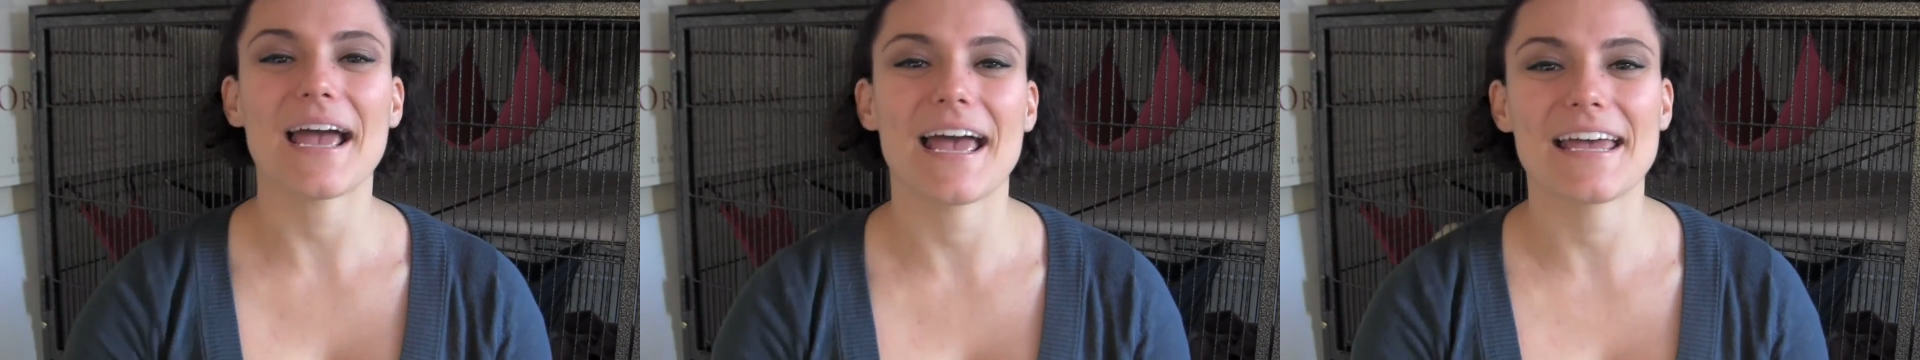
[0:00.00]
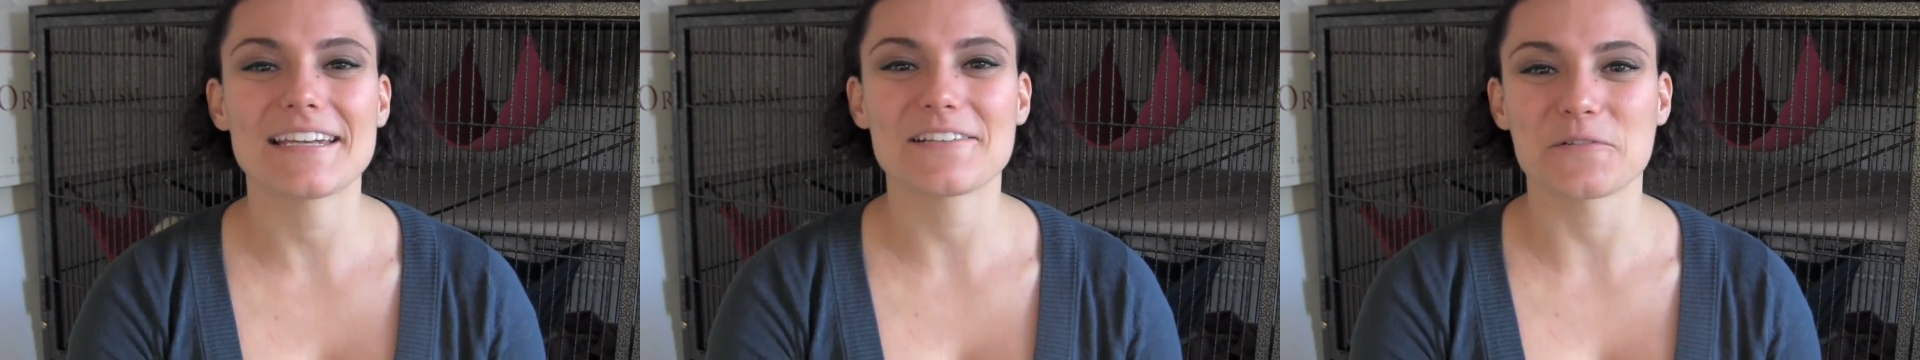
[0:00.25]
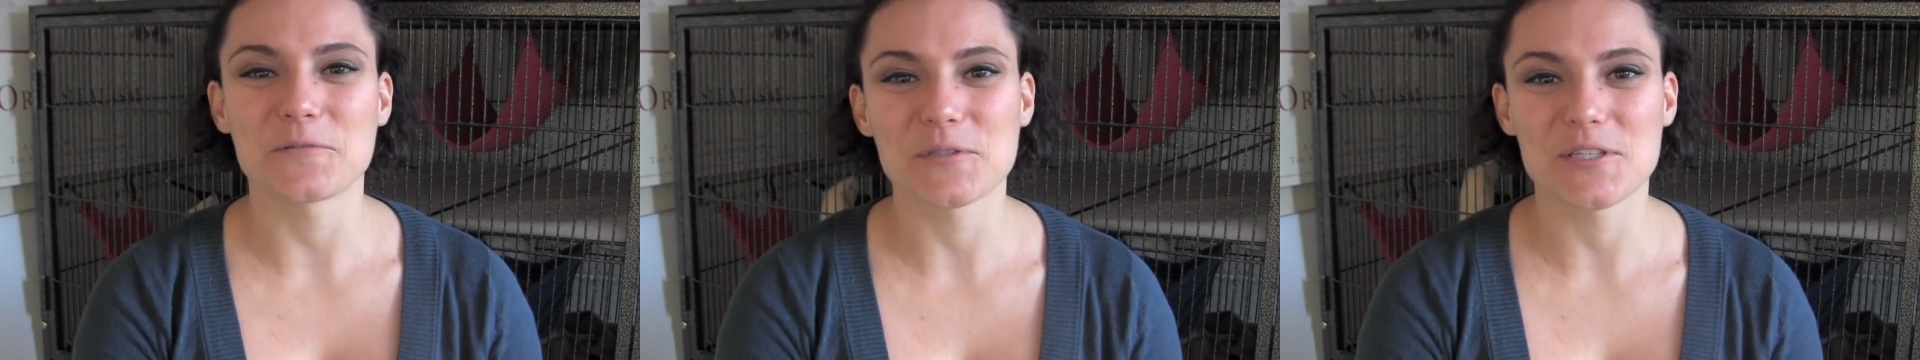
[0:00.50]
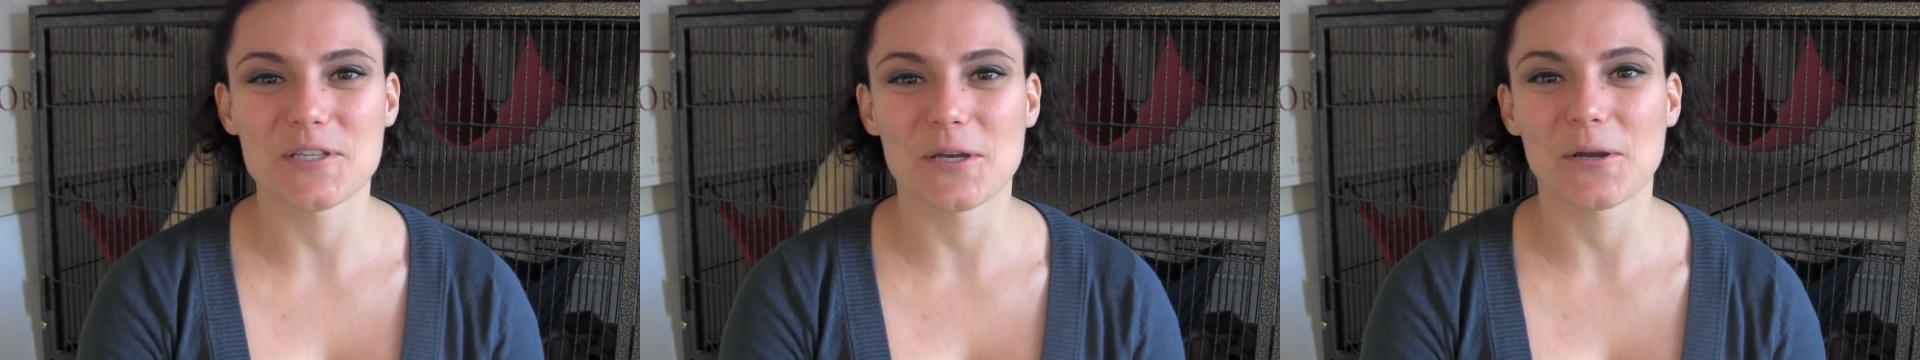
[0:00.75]
and
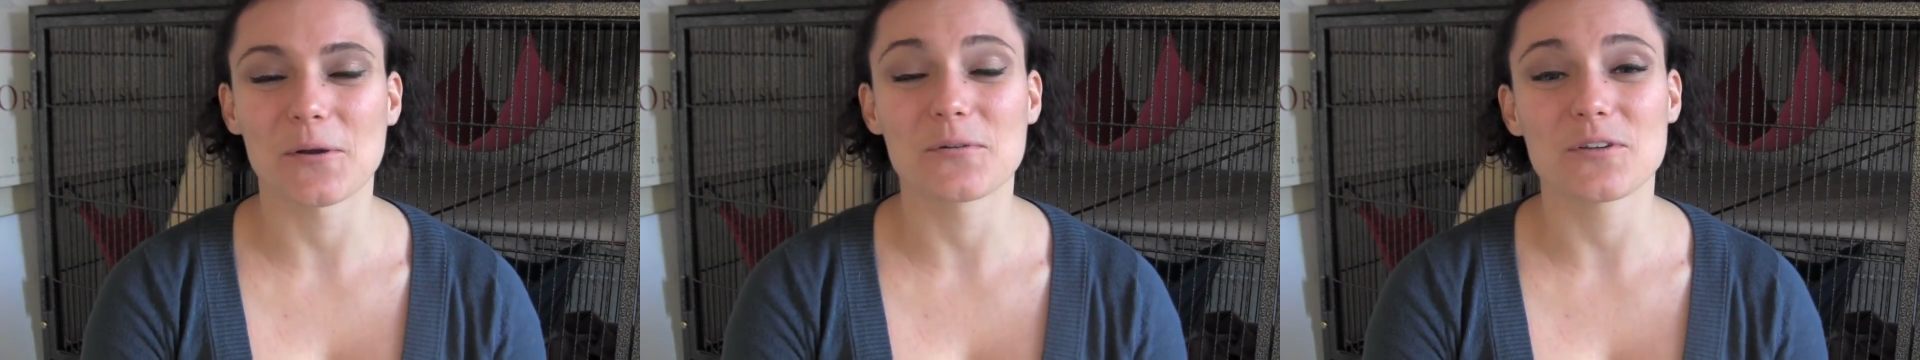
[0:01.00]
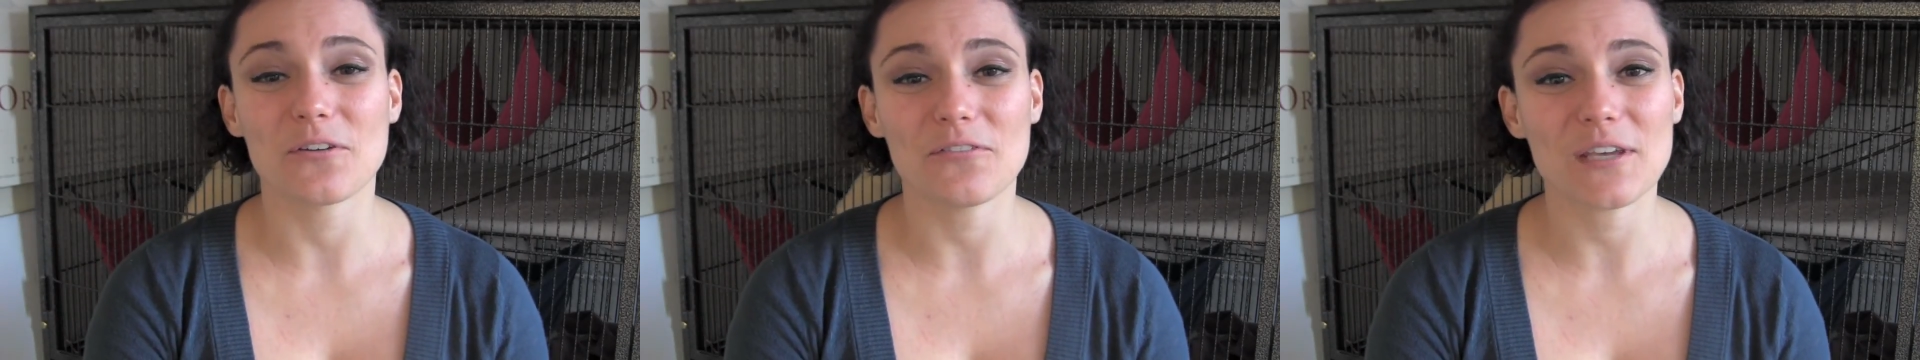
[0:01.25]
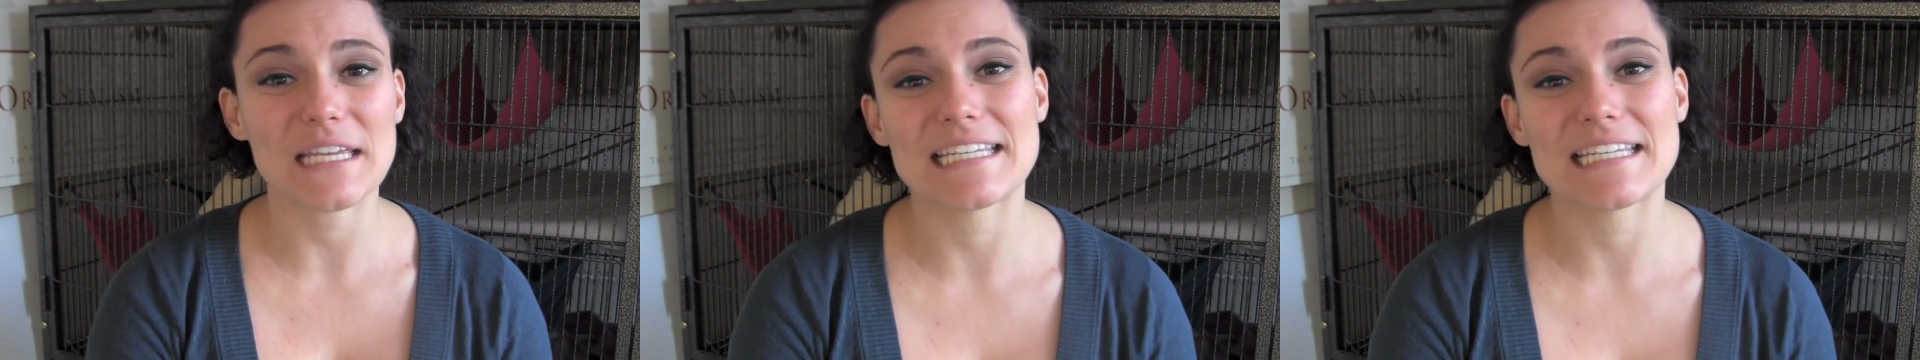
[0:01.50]
also don't forget